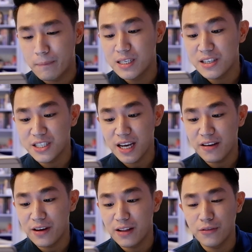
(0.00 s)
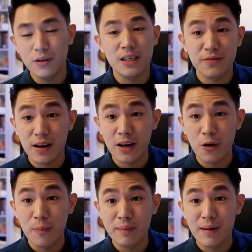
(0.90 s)
Mr. J. Ventful is very
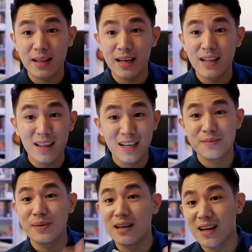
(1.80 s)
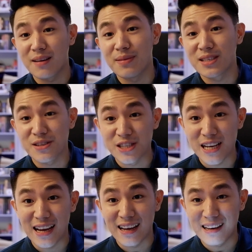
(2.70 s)
open-minded. Let's be like Mr.
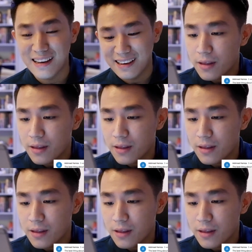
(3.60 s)
J.